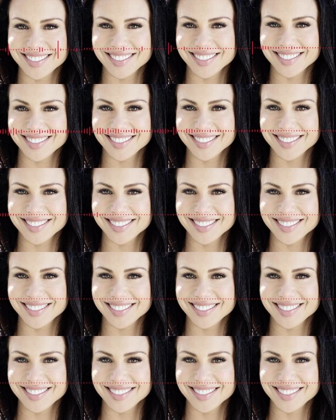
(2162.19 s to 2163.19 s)
horrible
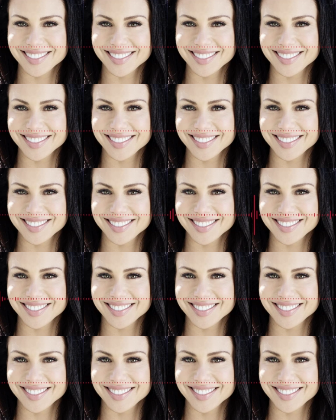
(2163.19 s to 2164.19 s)
evidence.
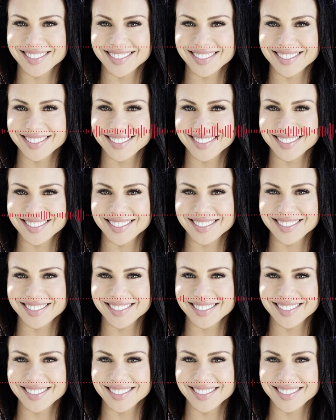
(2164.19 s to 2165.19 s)
So the
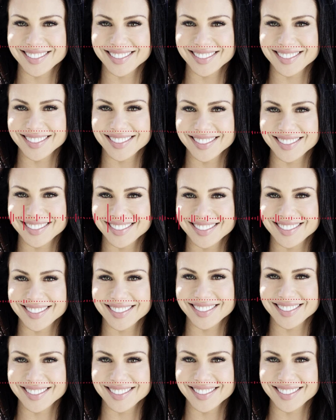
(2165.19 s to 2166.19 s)
doctors are being fed
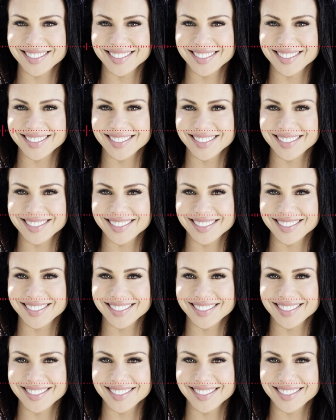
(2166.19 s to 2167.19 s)
misinformation and the
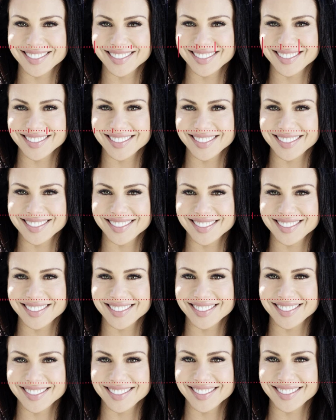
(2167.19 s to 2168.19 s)
people,
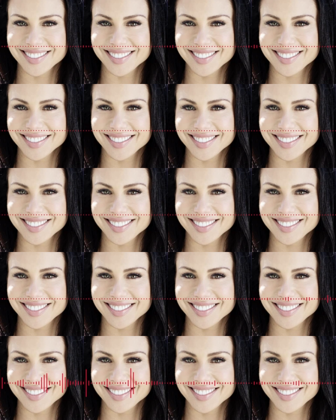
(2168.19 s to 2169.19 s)

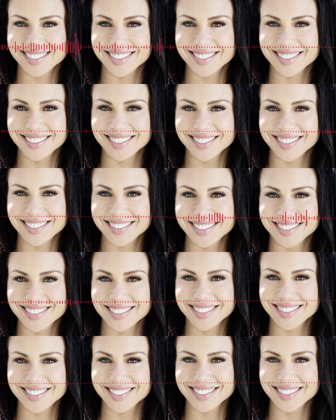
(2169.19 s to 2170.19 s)
there's no money in
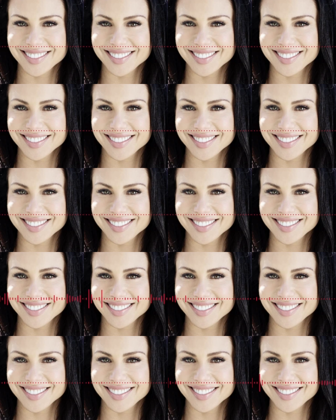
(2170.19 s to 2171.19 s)
commodities,
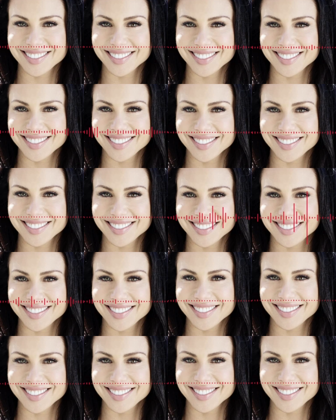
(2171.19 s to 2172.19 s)
right? So a
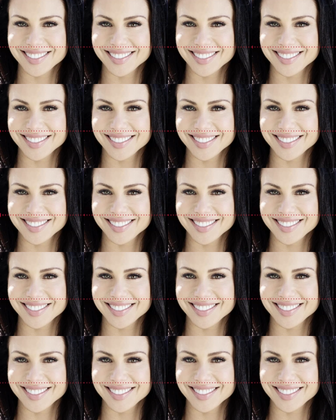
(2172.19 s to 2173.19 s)
commodity would be beef,
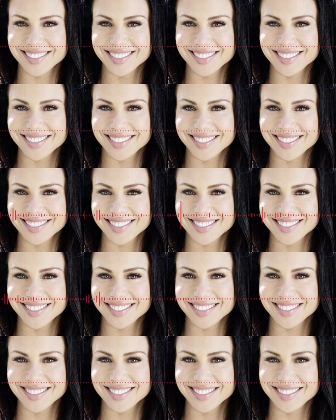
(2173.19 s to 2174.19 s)

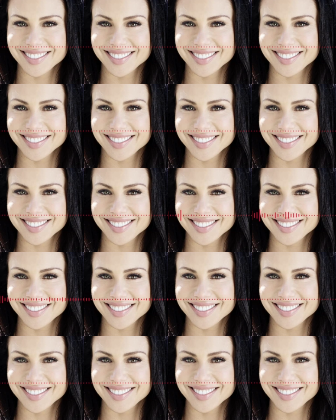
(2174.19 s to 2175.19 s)
egg,
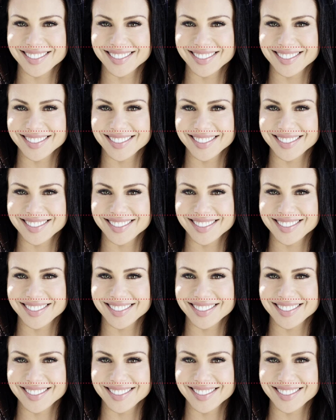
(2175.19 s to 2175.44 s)
pork.